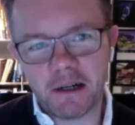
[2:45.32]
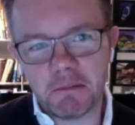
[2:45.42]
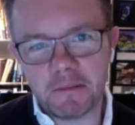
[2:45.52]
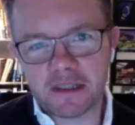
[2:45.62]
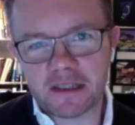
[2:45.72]

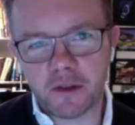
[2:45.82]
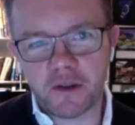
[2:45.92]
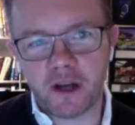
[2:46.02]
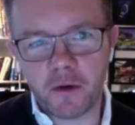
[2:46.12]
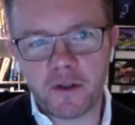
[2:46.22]
So
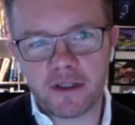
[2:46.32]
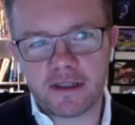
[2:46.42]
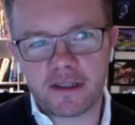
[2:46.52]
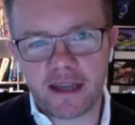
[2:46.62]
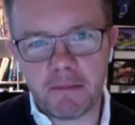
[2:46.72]
don't
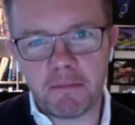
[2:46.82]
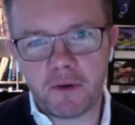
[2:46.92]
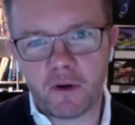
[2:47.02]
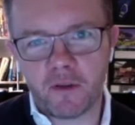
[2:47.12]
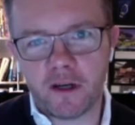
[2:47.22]
skimp
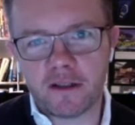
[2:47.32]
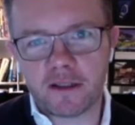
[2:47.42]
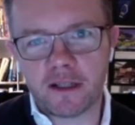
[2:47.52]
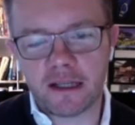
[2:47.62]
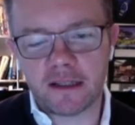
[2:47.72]
on those
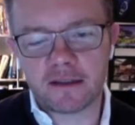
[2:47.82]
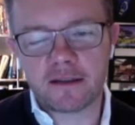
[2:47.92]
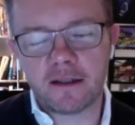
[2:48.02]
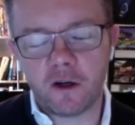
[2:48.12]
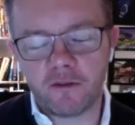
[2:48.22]

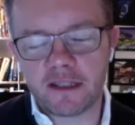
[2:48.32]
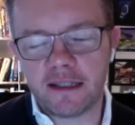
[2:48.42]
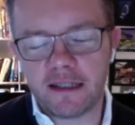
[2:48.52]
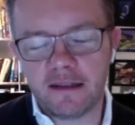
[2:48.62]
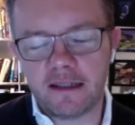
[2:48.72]
things.
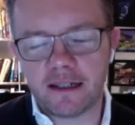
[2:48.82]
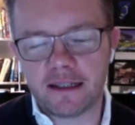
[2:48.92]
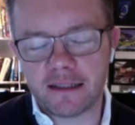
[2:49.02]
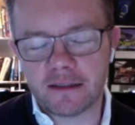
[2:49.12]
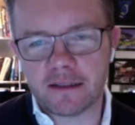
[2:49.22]
Obviously, the
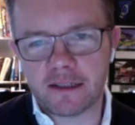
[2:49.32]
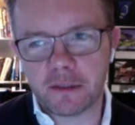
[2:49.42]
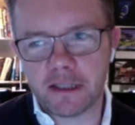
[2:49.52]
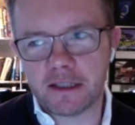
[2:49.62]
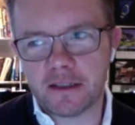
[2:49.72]
ideal
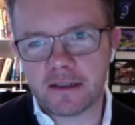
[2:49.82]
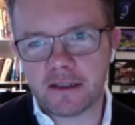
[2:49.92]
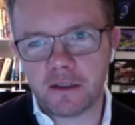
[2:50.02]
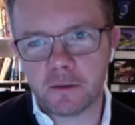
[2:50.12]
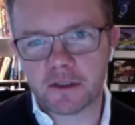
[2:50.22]
situation is that
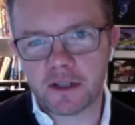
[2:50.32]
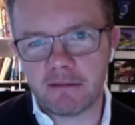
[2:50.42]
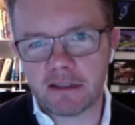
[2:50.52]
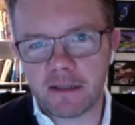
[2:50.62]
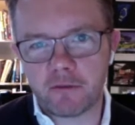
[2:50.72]
you also have a
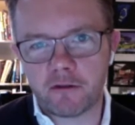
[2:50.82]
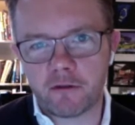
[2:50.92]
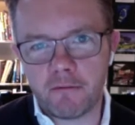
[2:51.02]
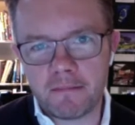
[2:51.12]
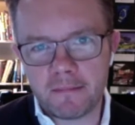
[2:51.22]
separate
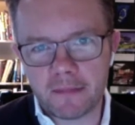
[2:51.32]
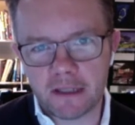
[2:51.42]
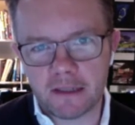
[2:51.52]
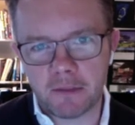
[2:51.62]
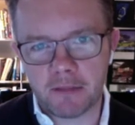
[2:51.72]
room.
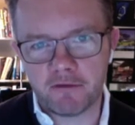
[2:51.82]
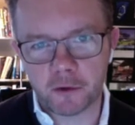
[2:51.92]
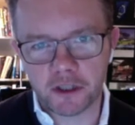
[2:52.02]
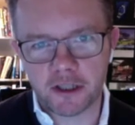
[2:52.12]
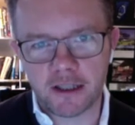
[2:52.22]
I'm
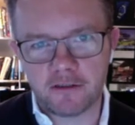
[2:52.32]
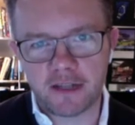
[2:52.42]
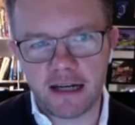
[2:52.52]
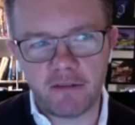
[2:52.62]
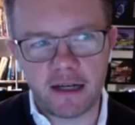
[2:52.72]
fortunate enough to
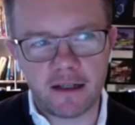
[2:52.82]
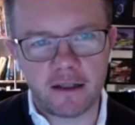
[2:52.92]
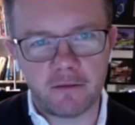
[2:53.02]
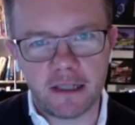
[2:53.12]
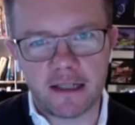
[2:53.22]
have that. I
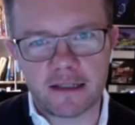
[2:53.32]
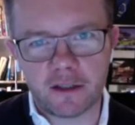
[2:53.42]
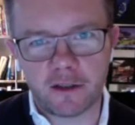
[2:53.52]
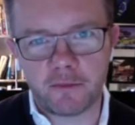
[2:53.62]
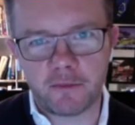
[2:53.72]
realize a
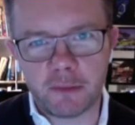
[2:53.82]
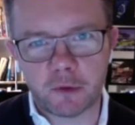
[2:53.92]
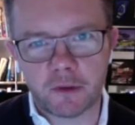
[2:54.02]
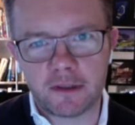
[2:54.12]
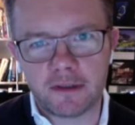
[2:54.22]
lot of
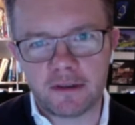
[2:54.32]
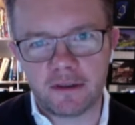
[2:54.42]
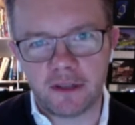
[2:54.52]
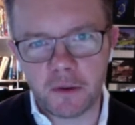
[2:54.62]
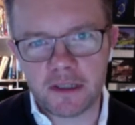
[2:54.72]
people don't.